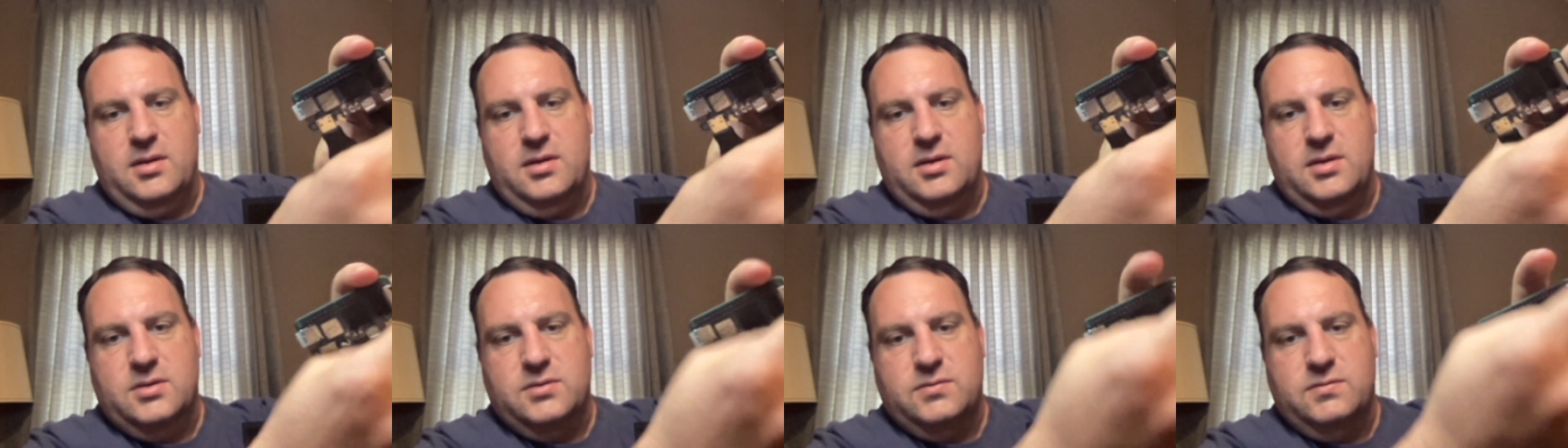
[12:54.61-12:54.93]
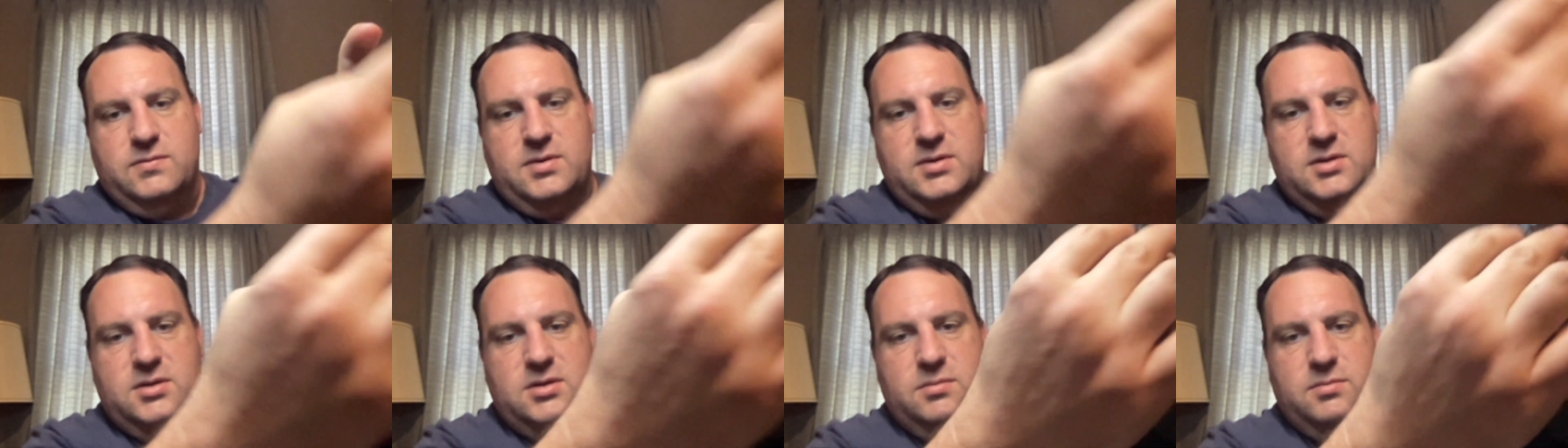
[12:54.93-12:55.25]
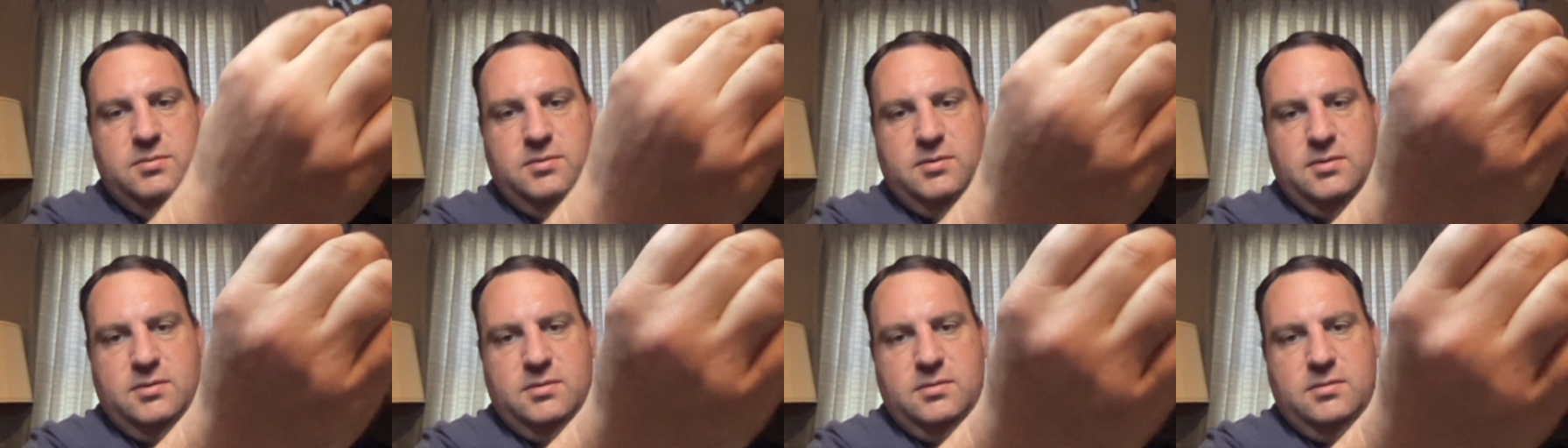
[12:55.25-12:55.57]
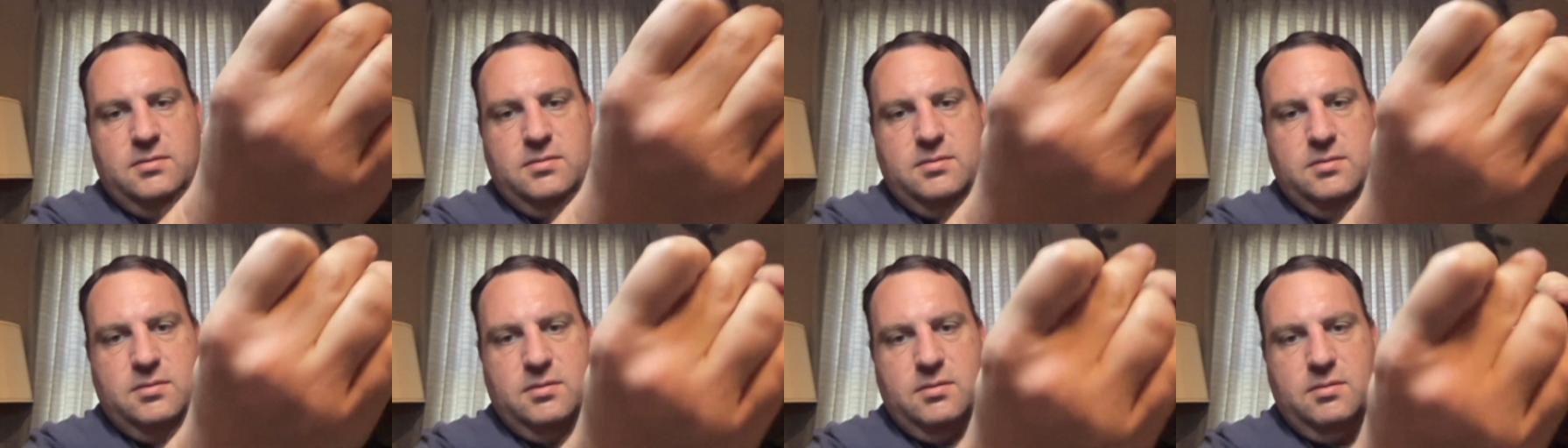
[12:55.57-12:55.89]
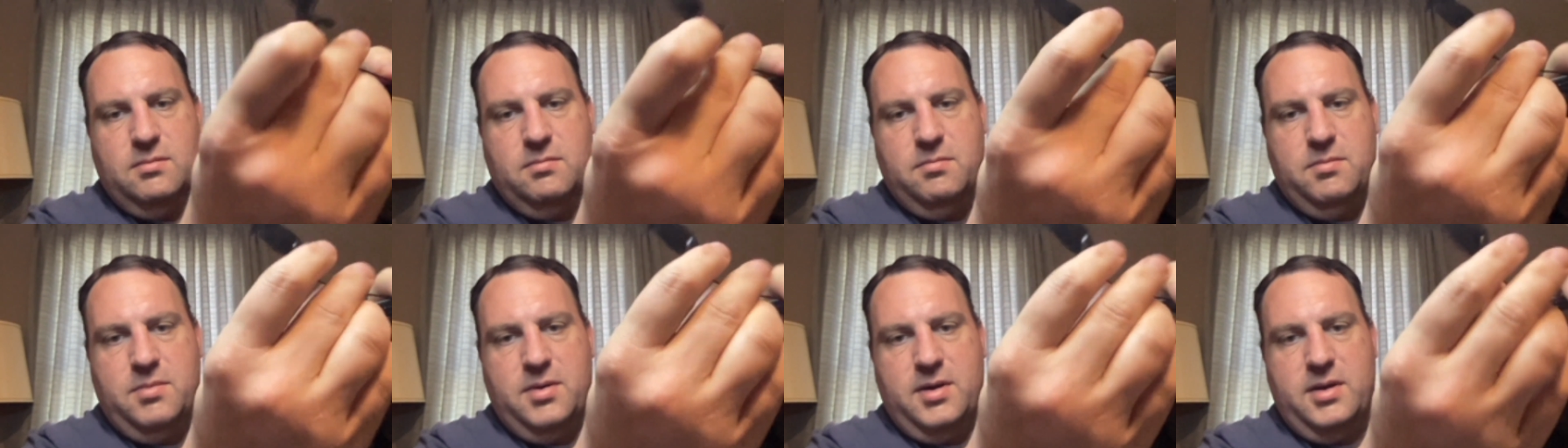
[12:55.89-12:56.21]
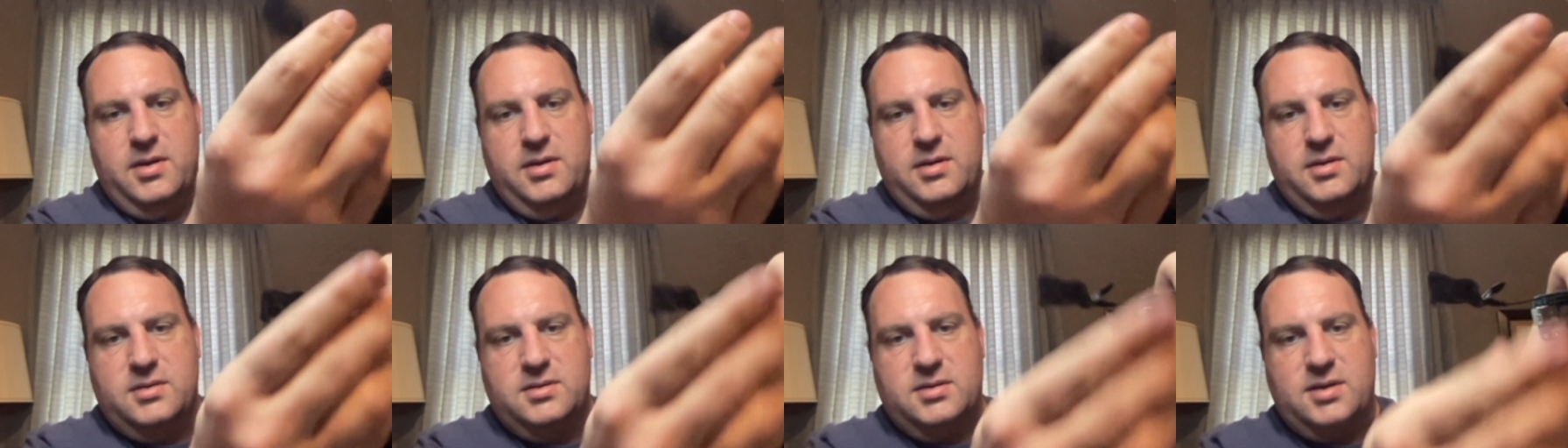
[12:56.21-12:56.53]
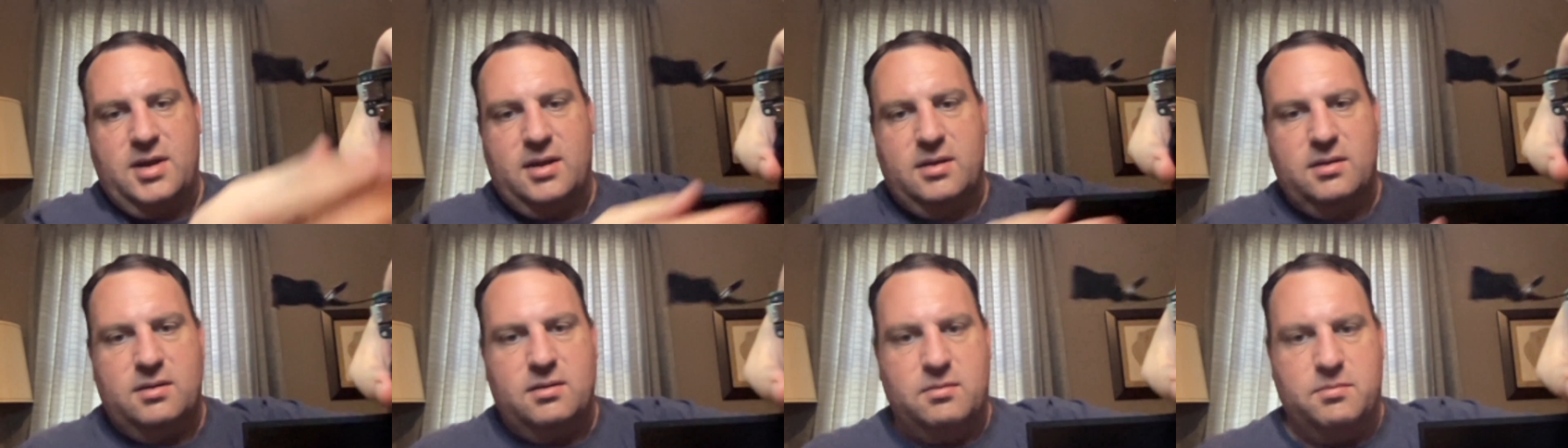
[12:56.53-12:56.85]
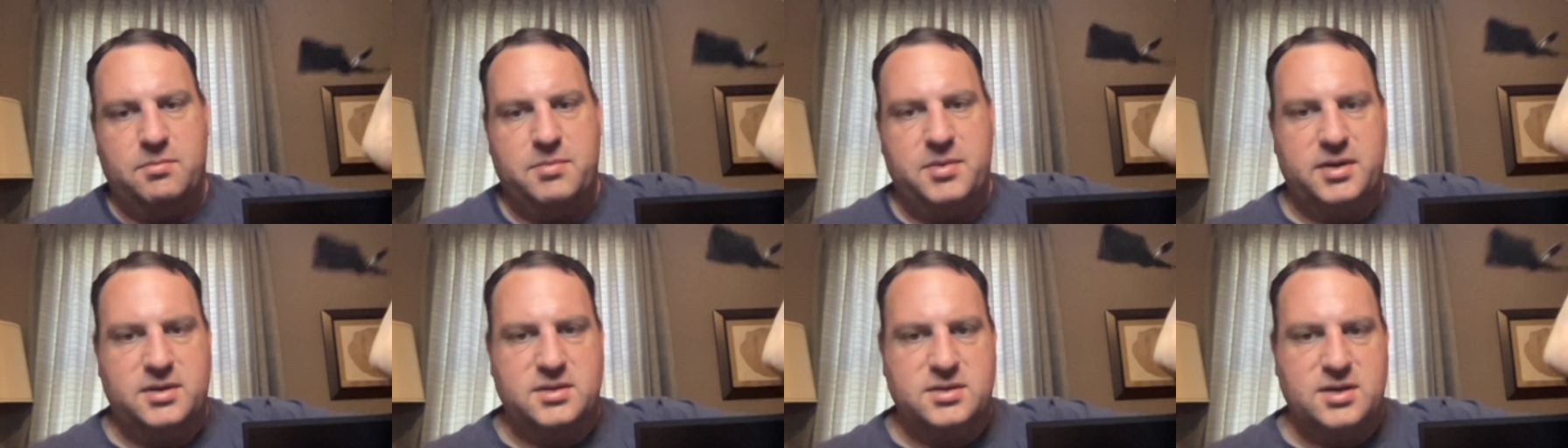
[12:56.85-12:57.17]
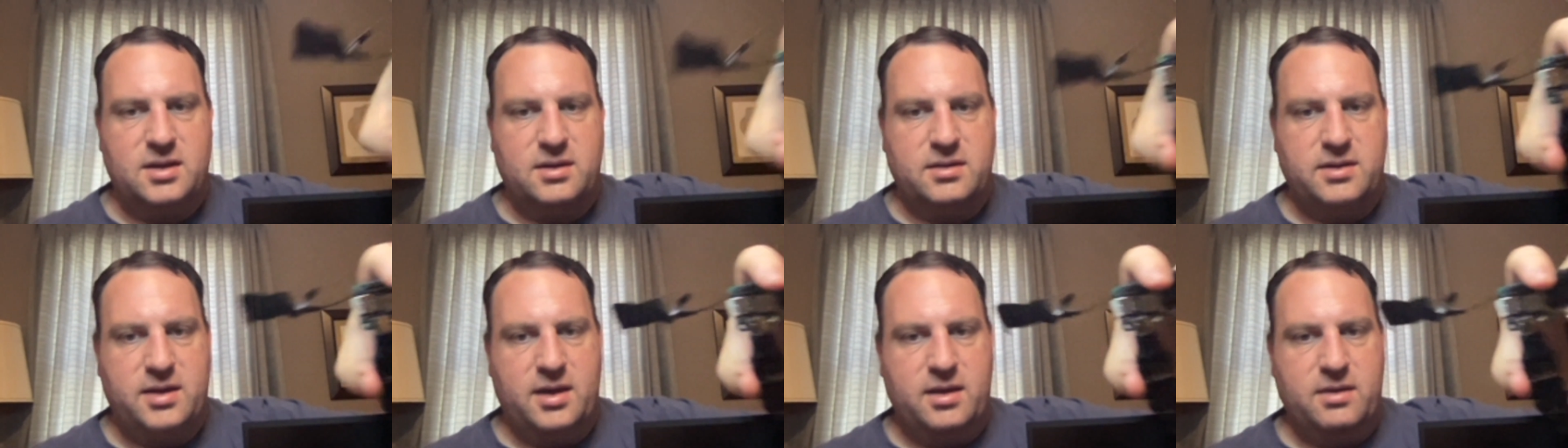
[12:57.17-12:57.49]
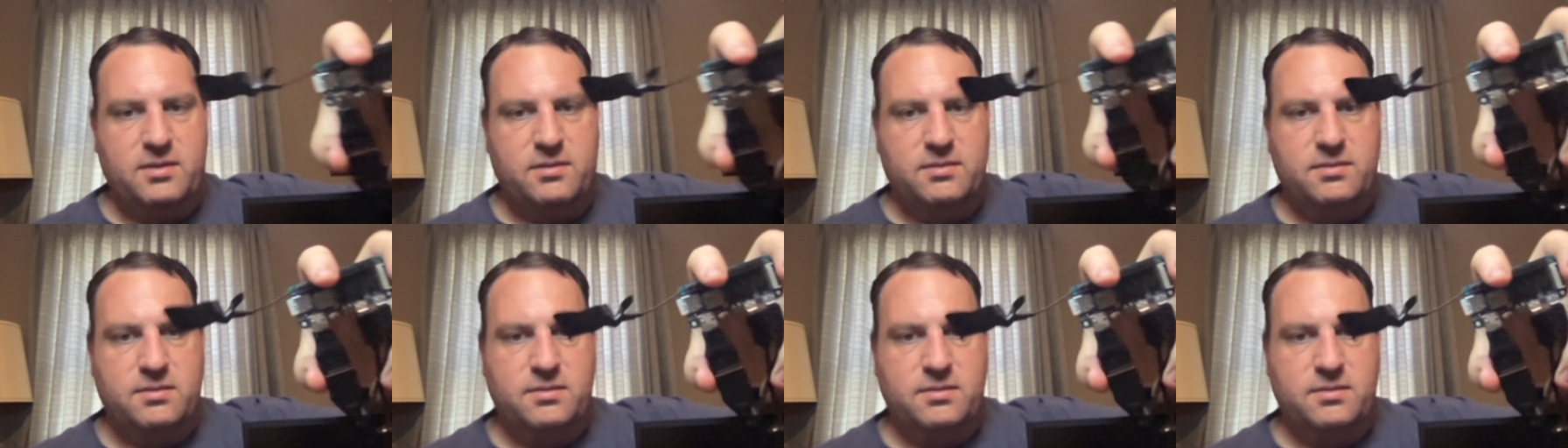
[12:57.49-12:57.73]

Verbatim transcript: is reasonable, but it's got a little pigtail now.